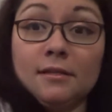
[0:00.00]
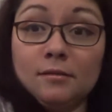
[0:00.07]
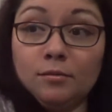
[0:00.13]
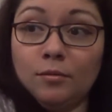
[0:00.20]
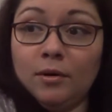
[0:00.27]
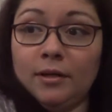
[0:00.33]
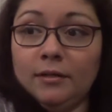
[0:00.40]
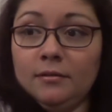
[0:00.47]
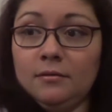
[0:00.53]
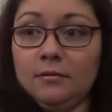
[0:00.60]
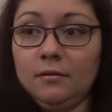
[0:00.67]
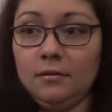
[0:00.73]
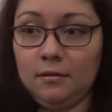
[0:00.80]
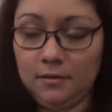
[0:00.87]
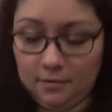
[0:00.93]
one.
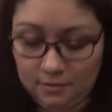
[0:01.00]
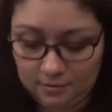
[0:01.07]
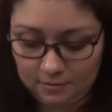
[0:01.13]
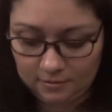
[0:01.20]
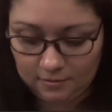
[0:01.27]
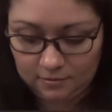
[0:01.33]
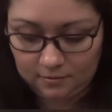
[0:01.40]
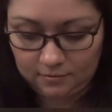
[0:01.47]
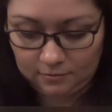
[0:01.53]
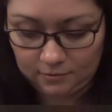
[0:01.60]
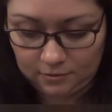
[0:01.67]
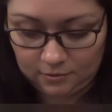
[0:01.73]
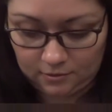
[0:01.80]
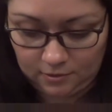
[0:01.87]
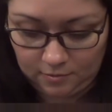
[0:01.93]

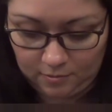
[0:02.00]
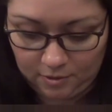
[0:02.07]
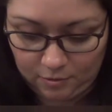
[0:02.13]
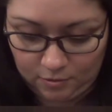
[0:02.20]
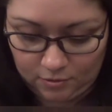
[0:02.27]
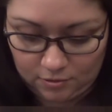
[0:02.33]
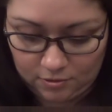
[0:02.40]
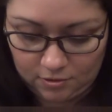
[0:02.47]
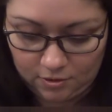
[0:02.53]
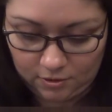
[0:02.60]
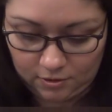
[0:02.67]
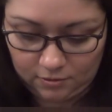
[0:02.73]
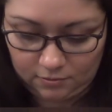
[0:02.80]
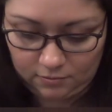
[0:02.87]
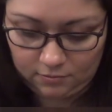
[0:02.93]
Just give me 1 second.